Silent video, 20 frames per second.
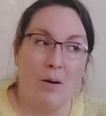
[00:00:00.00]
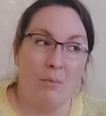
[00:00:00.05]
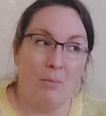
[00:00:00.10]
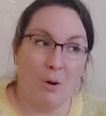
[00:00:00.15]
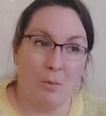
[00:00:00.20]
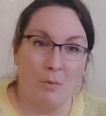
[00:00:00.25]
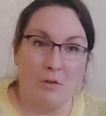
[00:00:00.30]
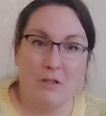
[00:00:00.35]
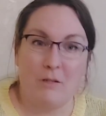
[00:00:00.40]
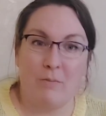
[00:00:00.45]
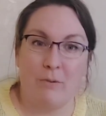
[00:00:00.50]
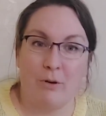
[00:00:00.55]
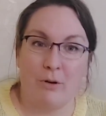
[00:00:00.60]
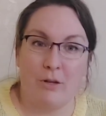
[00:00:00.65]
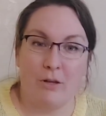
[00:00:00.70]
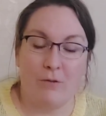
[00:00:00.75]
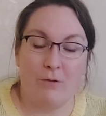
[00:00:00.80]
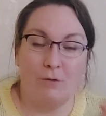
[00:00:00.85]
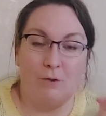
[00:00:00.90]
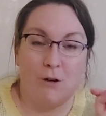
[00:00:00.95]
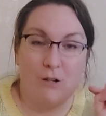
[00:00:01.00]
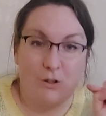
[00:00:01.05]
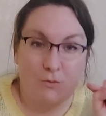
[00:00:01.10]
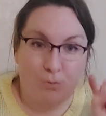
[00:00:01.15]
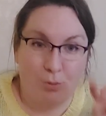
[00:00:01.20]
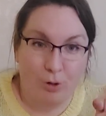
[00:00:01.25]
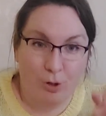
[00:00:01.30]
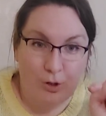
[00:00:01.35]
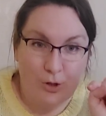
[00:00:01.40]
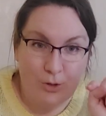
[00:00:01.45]
pop the spoon in the fridge
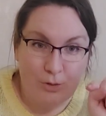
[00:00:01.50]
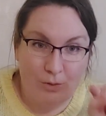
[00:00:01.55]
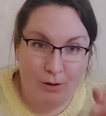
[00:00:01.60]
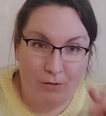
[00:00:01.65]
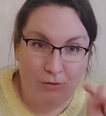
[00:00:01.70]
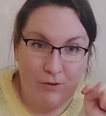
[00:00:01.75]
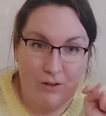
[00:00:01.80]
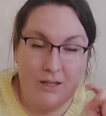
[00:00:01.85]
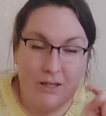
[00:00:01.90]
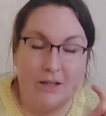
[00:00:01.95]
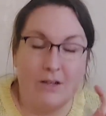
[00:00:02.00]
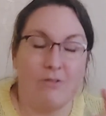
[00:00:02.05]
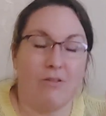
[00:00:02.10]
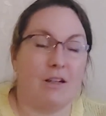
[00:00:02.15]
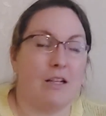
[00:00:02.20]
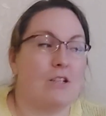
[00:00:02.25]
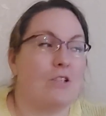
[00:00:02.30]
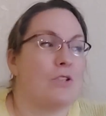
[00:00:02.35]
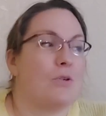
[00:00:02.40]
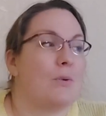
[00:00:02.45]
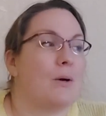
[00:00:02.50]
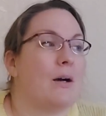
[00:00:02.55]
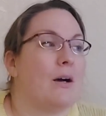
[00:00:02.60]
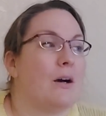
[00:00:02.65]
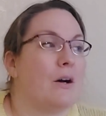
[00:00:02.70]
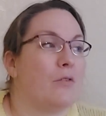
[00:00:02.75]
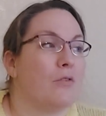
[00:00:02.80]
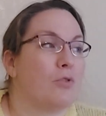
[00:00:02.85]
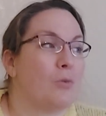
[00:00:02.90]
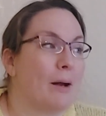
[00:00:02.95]
and push my finger into it
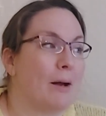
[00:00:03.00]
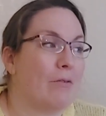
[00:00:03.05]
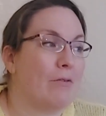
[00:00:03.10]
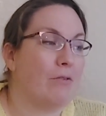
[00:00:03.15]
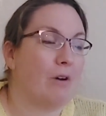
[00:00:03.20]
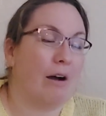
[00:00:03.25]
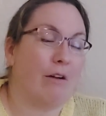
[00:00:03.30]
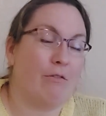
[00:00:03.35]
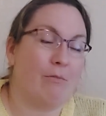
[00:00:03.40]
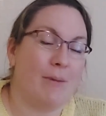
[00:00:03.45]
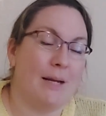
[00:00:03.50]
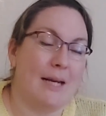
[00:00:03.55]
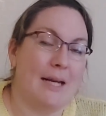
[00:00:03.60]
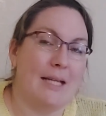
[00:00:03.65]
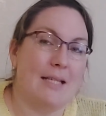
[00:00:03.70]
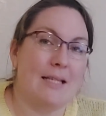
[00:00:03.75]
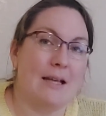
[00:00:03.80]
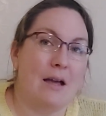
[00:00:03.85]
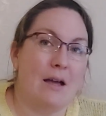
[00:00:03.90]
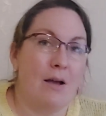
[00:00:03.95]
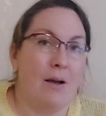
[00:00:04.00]
after about 5 minutes.